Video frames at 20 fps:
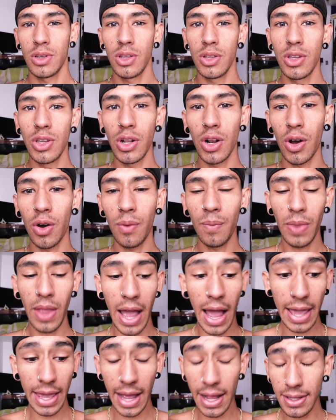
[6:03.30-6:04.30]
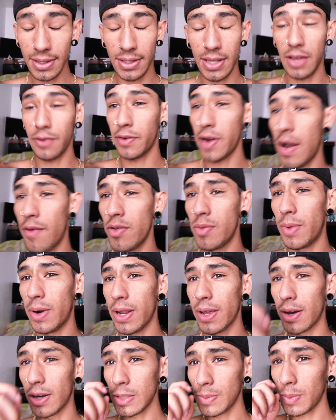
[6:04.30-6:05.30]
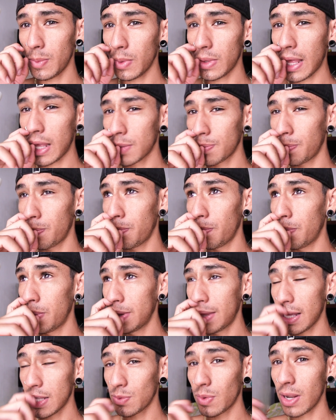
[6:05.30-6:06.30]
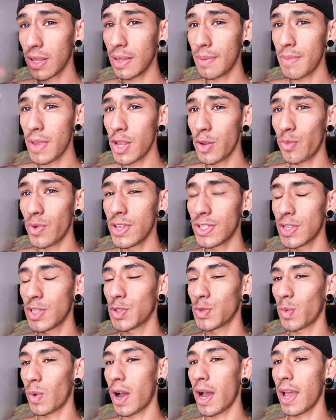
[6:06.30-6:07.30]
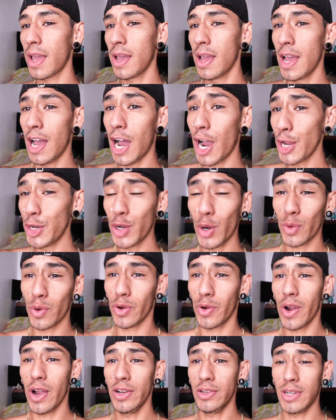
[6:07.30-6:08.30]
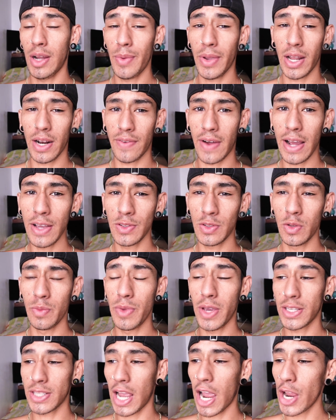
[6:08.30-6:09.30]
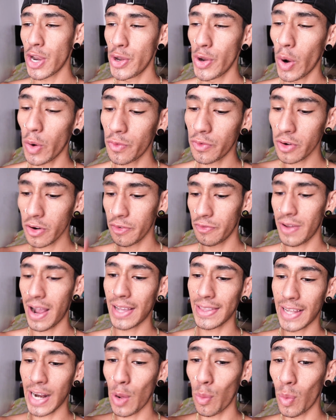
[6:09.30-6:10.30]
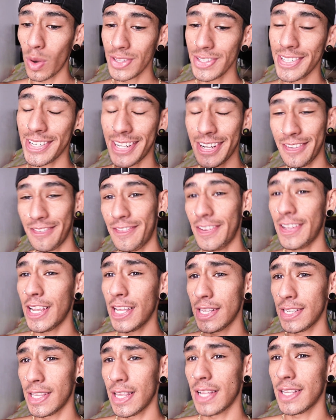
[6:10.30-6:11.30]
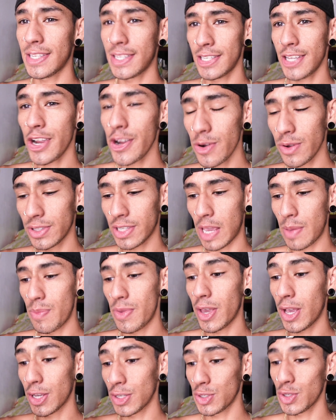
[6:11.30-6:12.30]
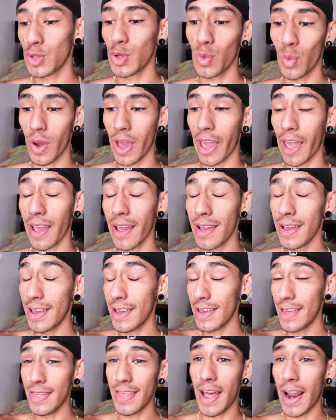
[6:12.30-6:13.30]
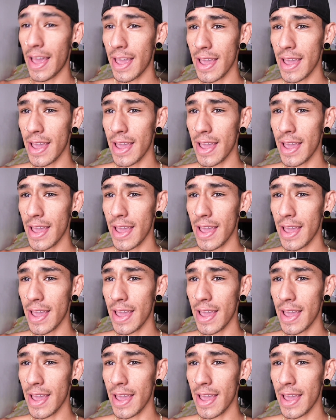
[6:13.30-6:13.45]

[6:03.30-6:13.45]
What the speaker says: You know, I can't say for everybody else, but that's one of the main reasons why I don't regret dropping out of high school, because I know for a fact that I wasn't going to fit into that stereotype because of the way that I